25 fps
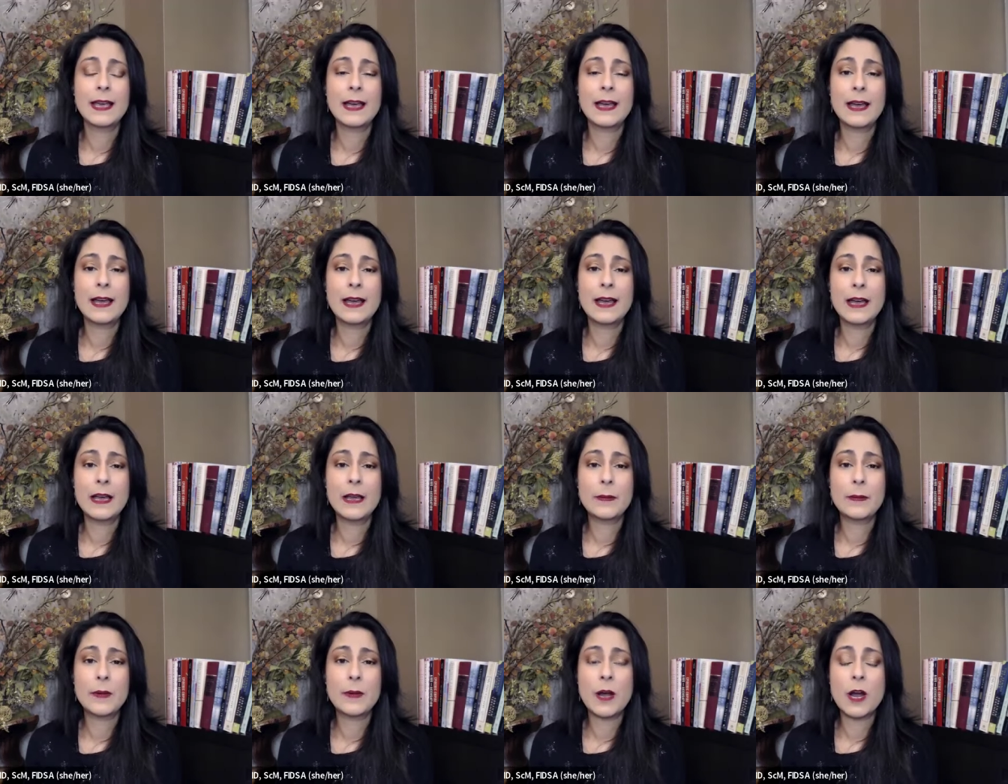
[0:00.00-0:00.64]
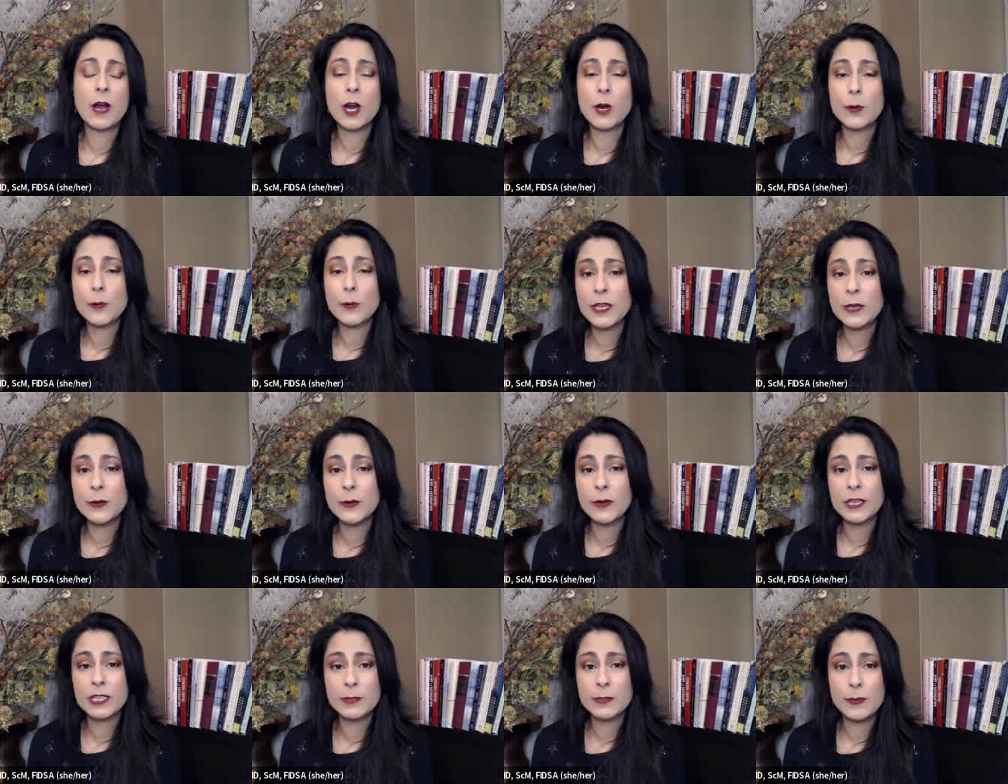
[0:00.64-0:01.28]
um, are we
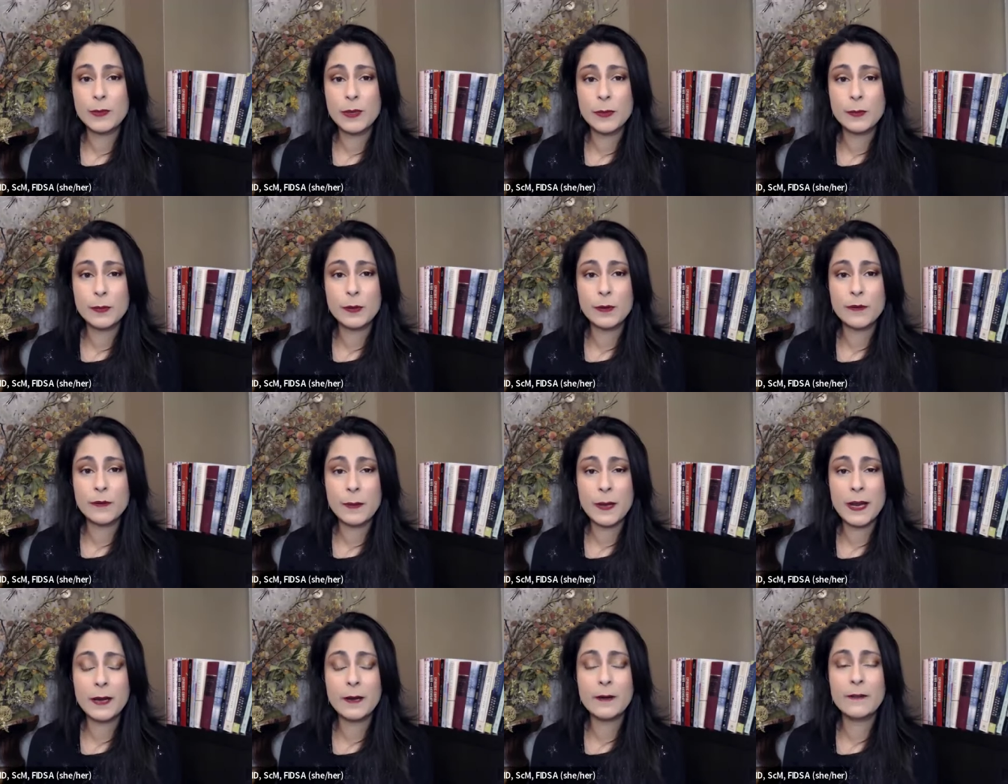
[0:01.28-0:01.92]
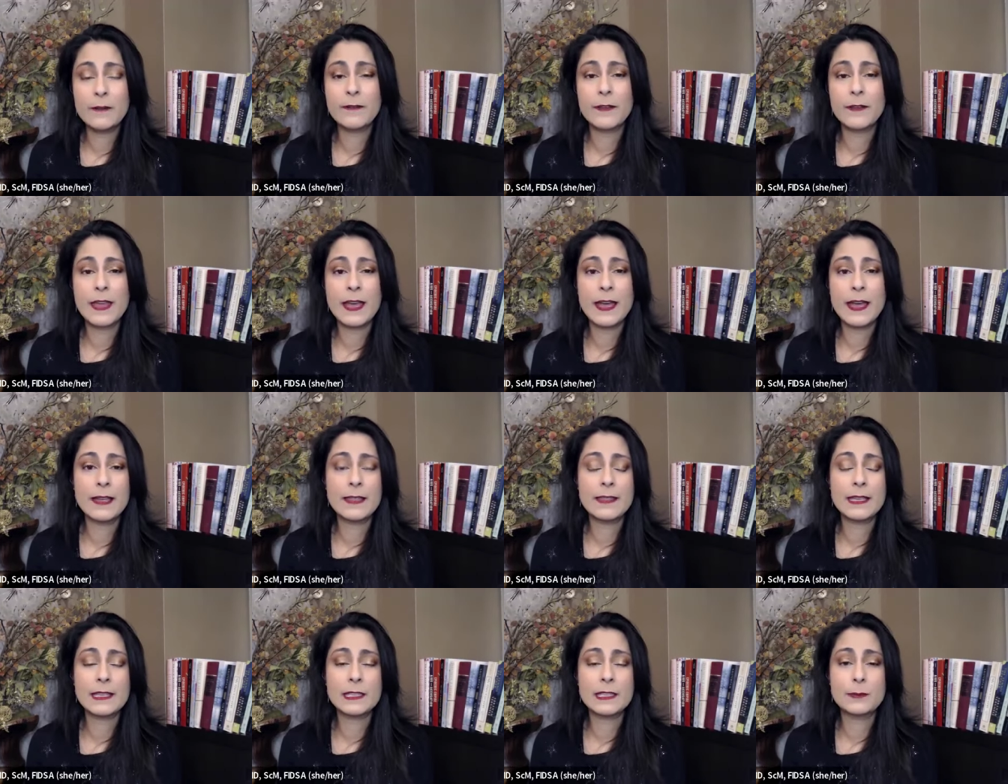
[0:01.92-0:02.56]
going to be prepared for that?
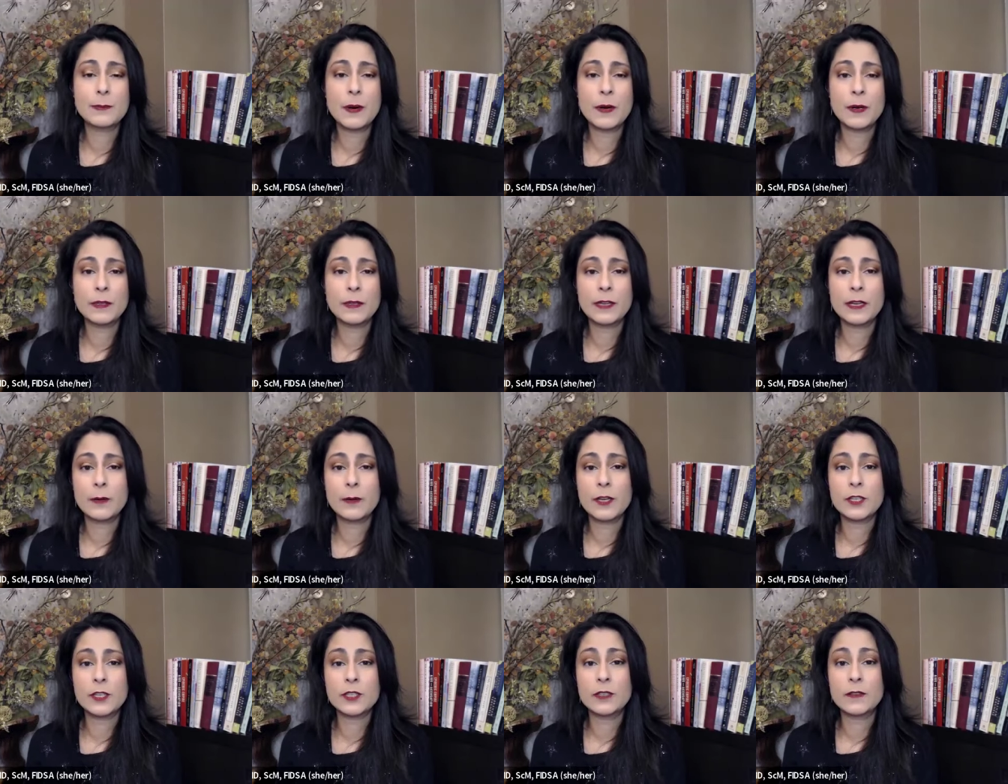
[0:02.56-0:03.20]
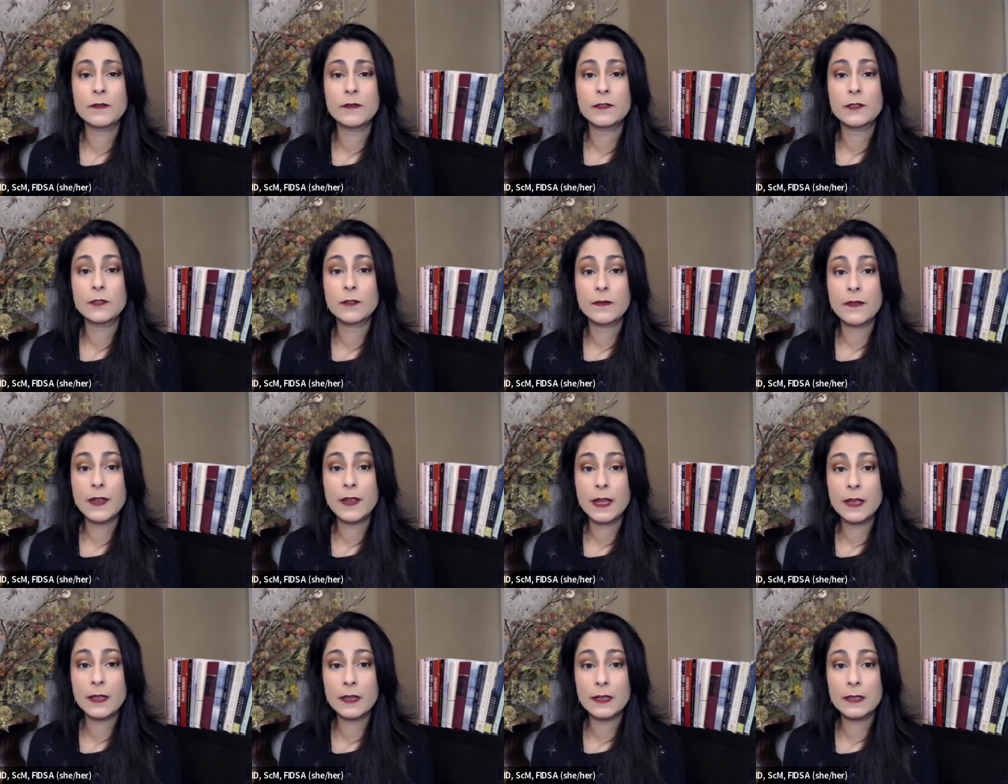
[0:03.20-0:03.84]
And that's partly a question of
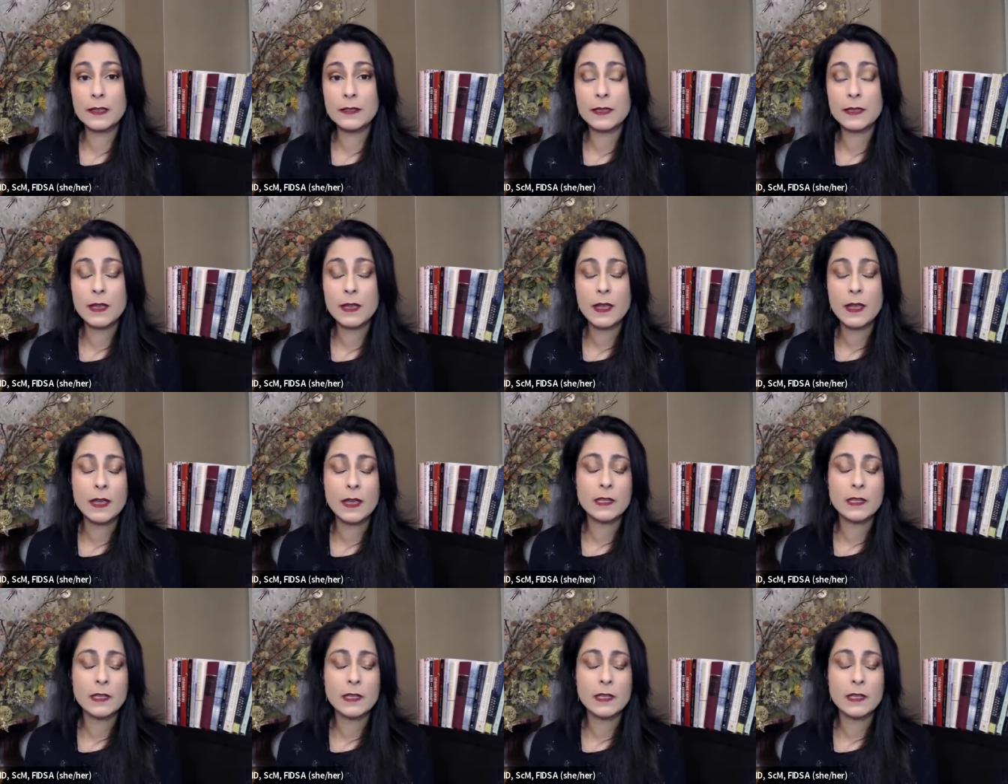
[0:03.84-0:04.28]
surveillance.